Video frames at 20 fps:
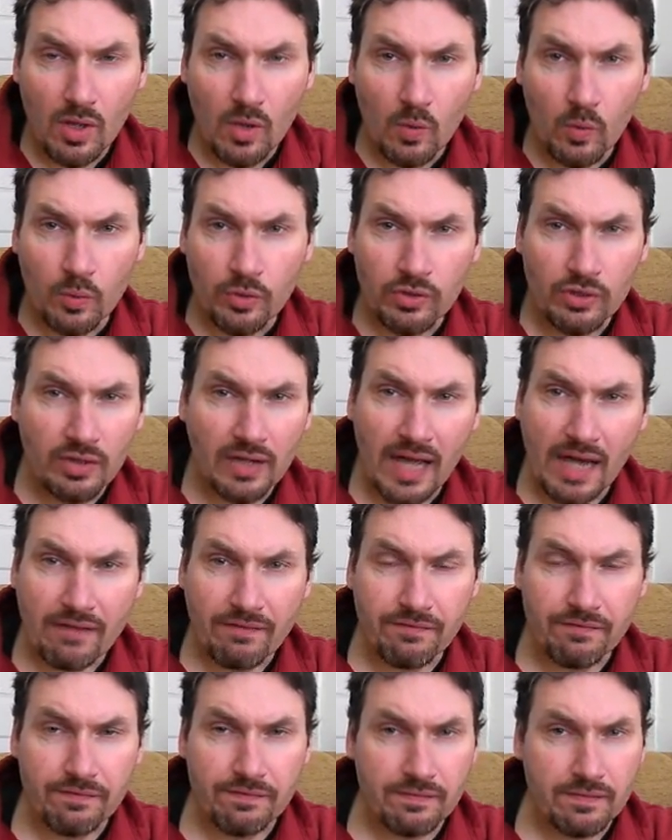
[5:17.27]
when your
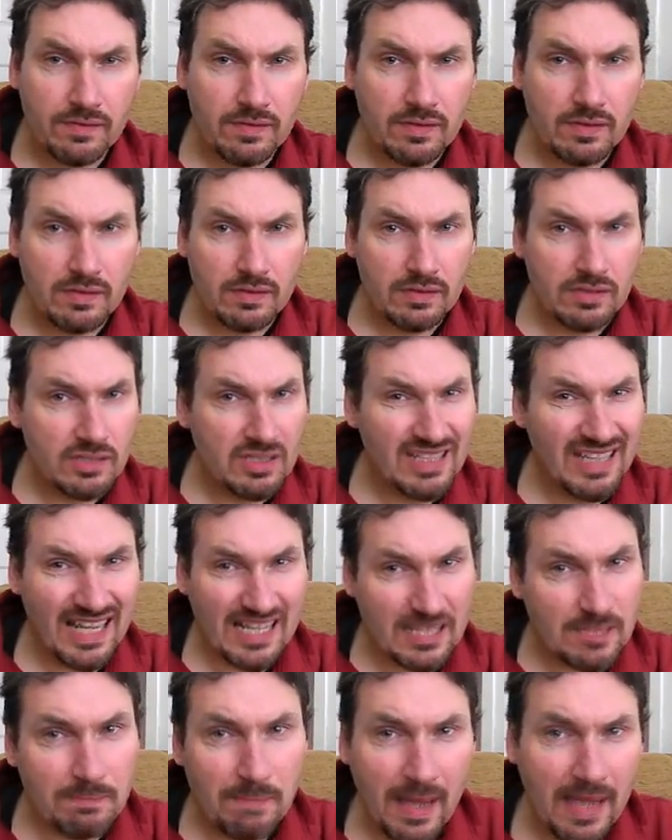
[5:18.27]
life
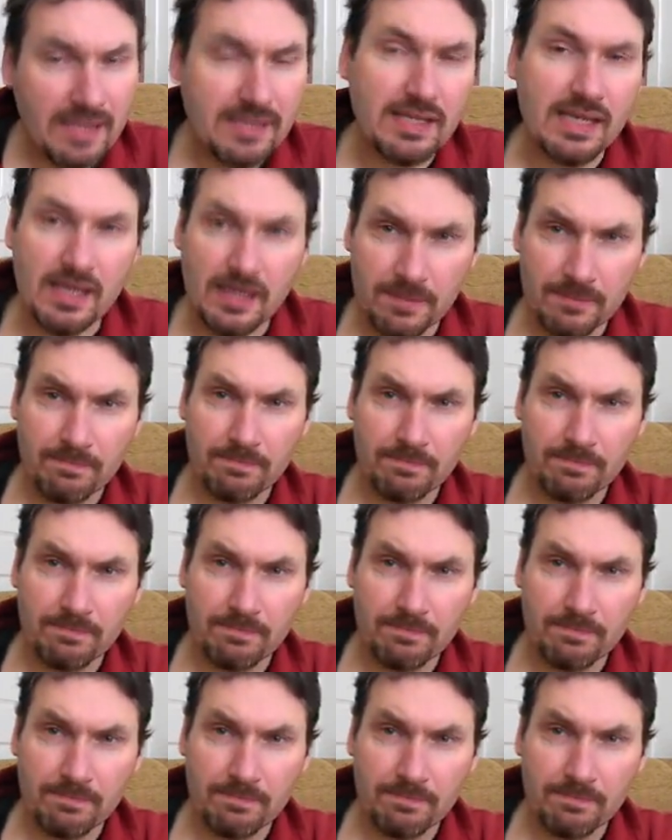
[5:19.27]
gets messy,